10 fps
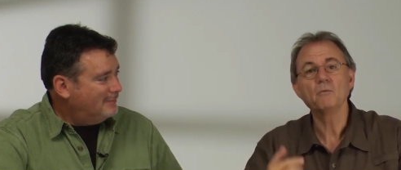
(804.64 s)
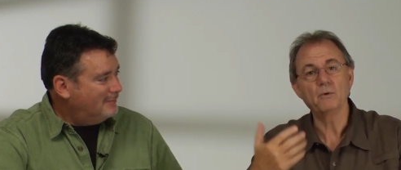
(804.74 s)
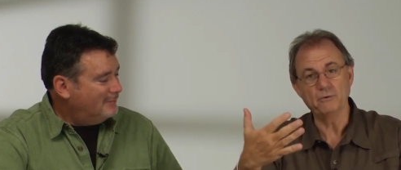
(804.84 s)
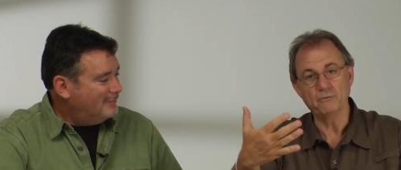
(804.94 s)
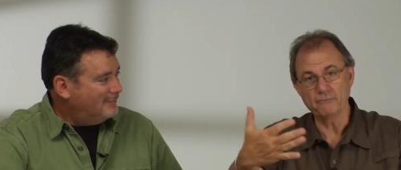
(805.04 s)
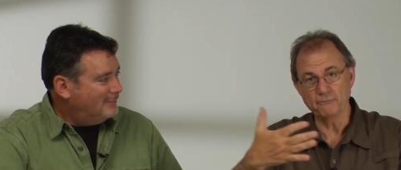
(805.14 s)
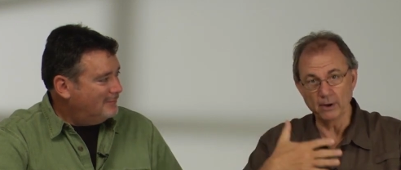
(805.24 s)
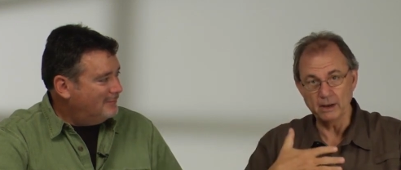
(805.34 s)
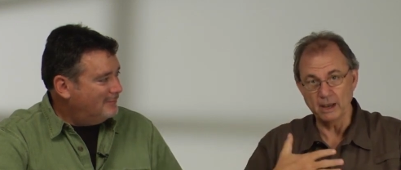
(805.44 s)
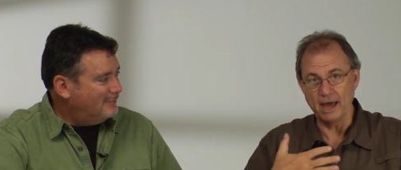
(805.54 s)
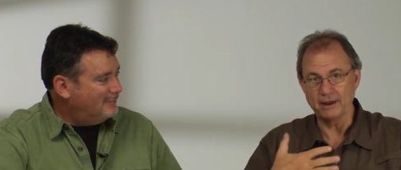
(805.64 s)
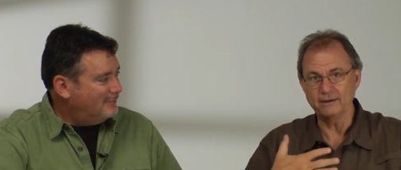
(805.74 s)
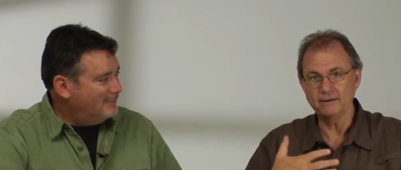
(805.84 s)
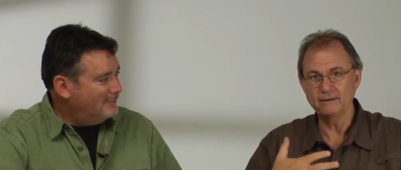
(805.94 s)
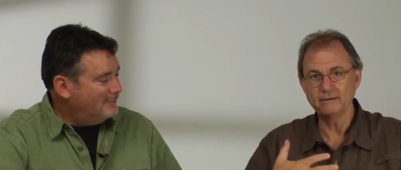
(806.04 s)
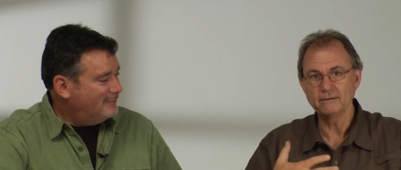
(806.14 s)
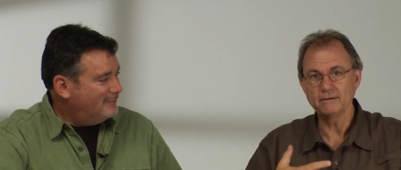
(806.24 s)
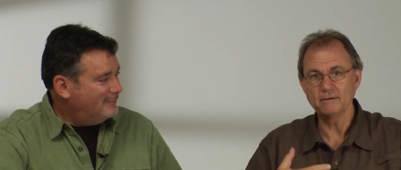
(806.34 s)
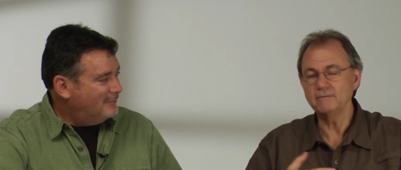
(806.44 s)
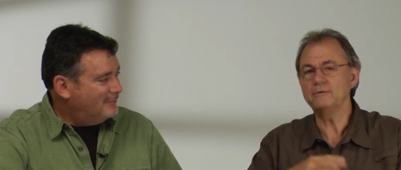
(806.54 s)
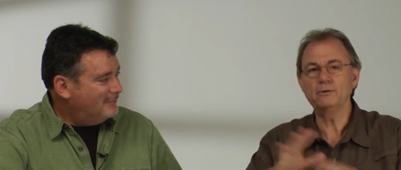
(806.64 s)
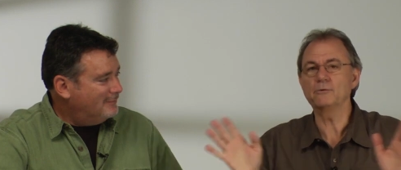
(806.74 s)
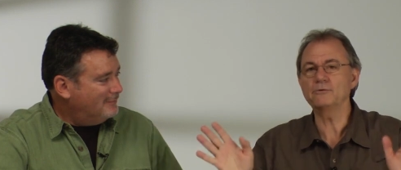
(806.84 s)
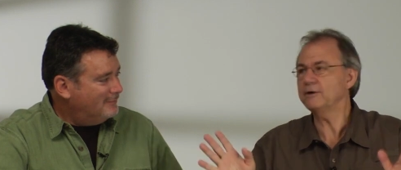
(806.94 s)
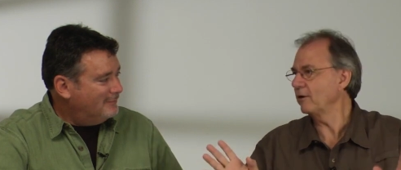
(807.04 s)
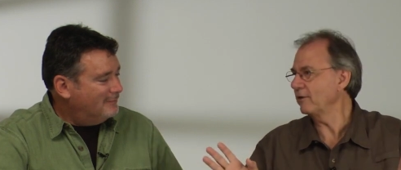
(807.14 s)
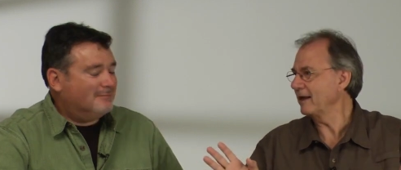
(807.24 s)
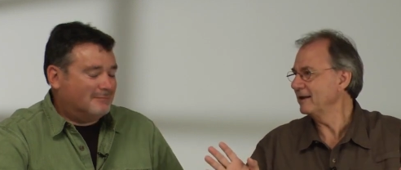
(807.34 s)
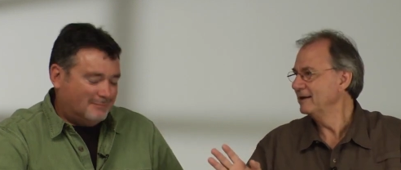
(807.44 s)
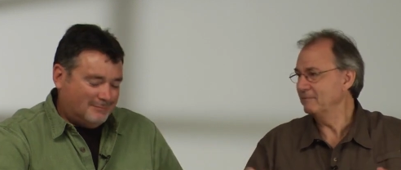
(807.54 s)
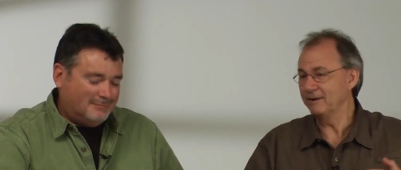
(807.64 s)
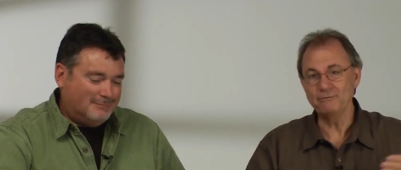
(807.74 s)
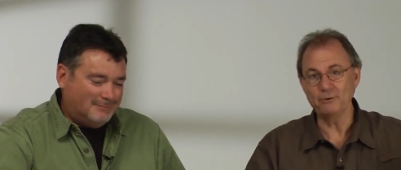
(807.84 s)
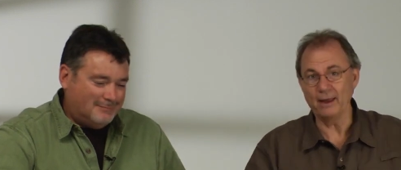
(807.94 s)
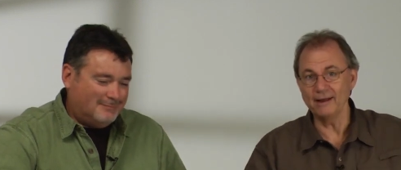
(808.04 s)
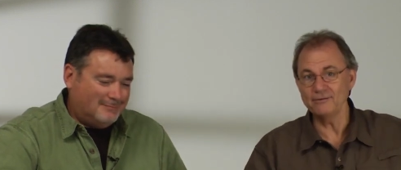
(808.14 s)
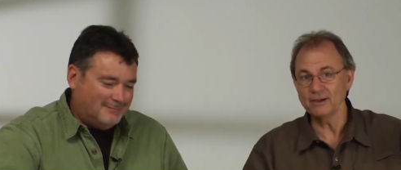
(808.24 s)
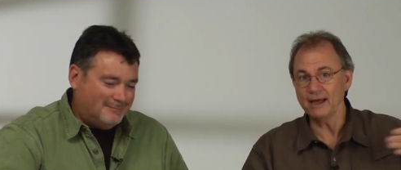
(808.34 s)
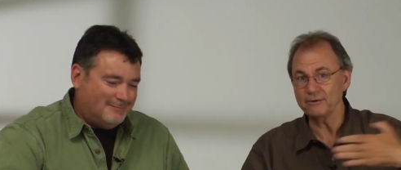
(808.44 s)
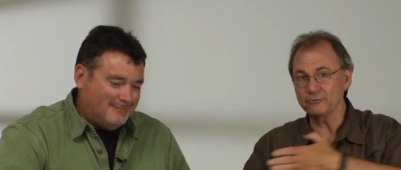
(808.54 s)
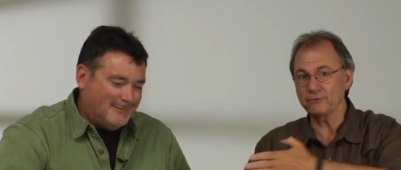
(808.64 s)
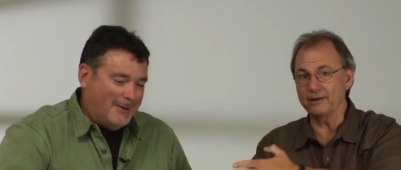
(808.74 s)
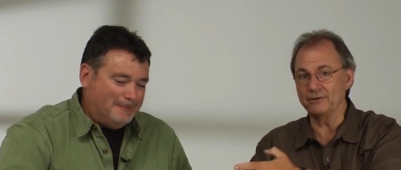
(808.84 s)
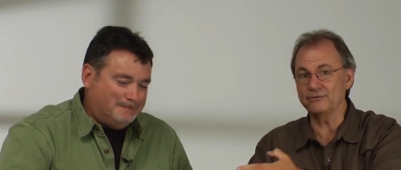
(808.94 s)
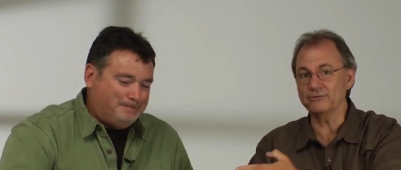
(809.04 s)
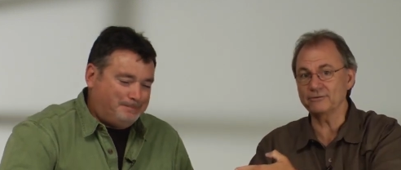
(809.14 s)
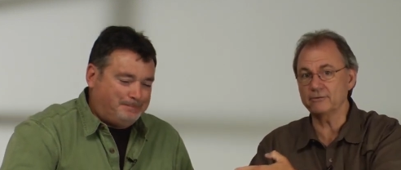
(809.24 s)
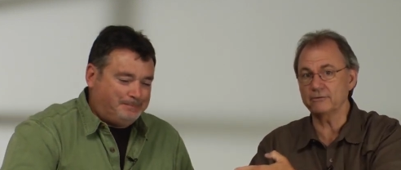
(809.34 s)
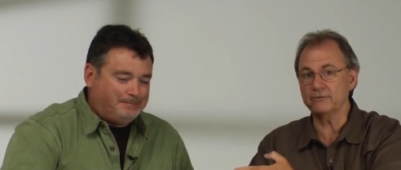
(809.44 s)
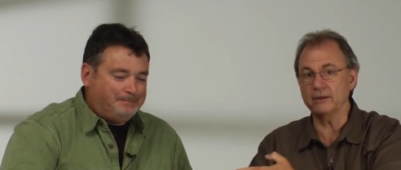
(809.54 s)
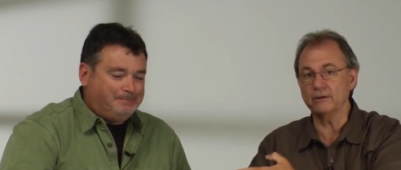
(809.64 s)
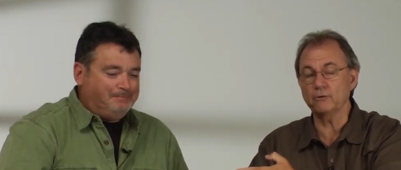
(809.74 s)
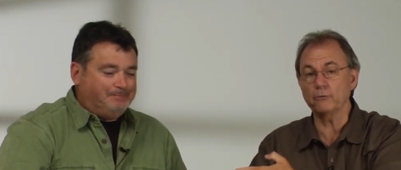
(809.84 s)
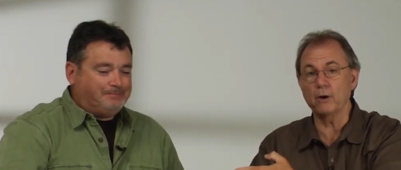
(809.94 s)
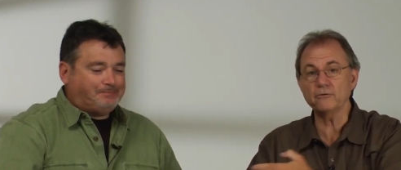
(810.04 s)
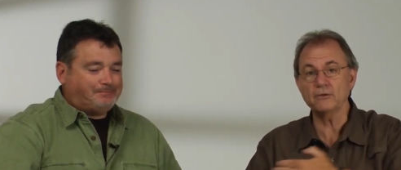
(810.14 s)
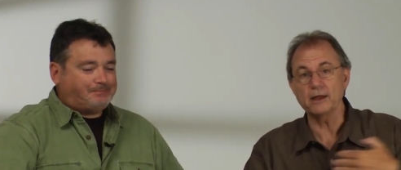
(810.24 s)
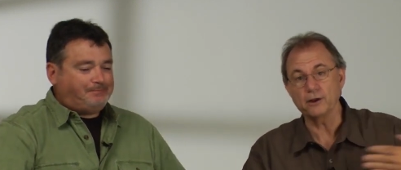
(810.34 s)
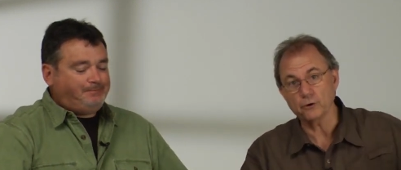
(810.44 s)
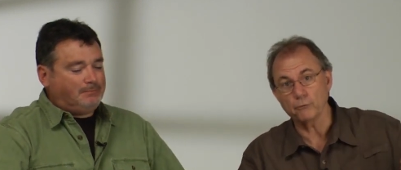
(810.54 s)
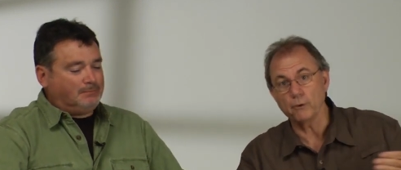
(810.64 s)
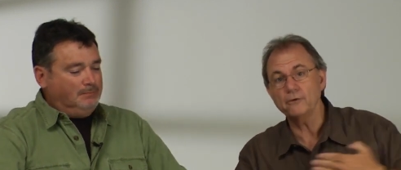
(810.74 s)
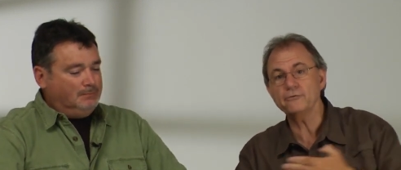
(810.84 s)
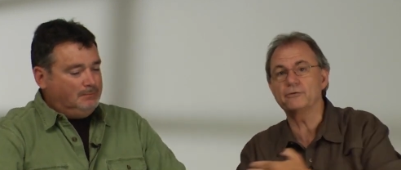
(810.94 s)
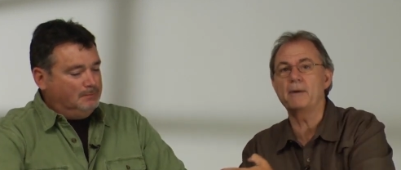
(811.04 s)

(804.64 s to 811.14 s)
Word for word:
Speaker 1: when you front light it, you don't see all that. But if you edge light or try yeah. to send cross light across the